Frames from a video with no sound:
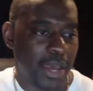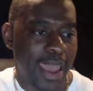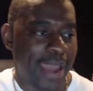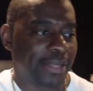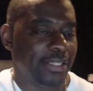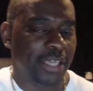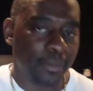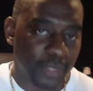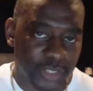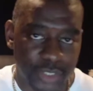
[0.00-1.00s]
Adding
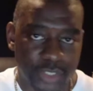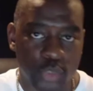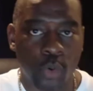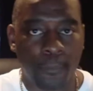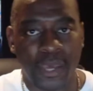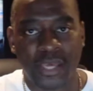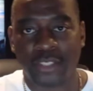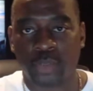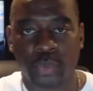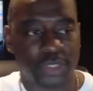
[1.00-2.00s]
images to a
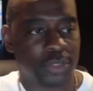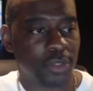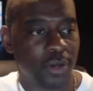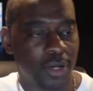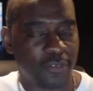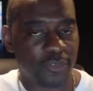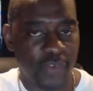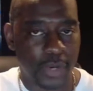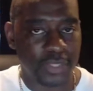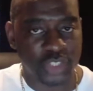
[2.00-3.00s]
page, which is a
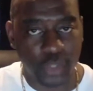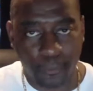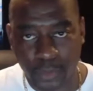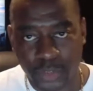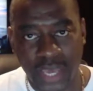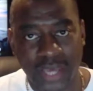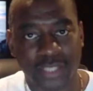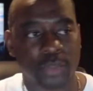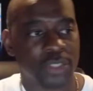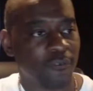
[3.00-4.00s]
very simple
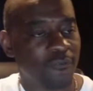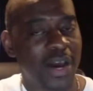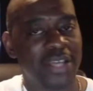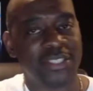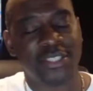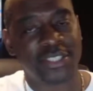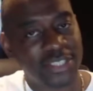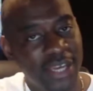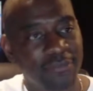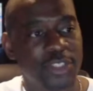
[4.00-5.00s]
task, was a 5, 6,
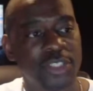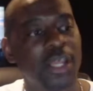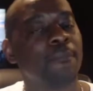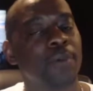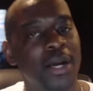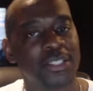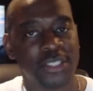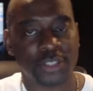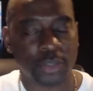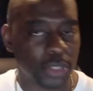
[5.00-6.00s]
7-step
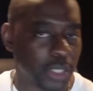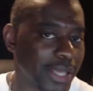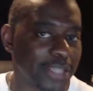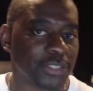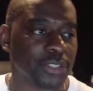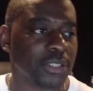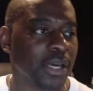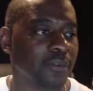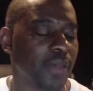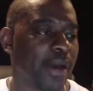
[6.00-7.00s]
process on the classic
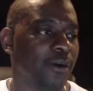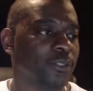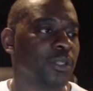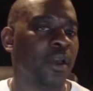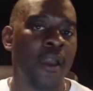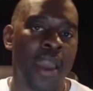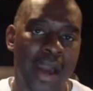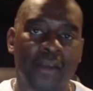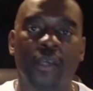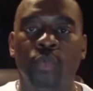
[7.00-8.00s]
side of the house.
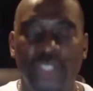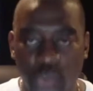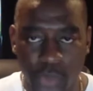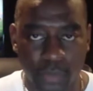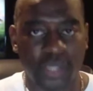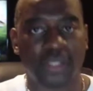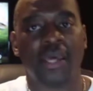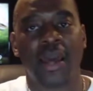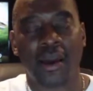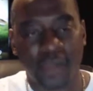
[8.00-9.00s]
How can we streamline
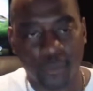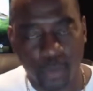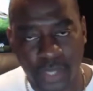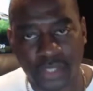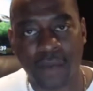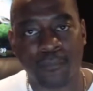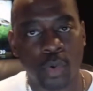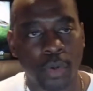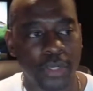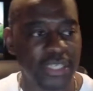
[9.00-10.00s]
that? How can we make that
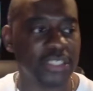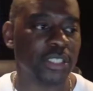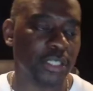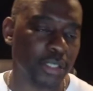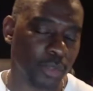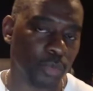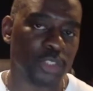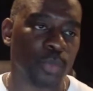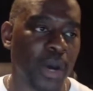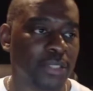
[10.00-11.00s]
more easy and
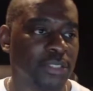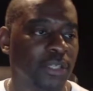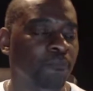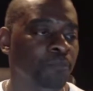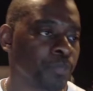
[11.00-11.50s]
responsive?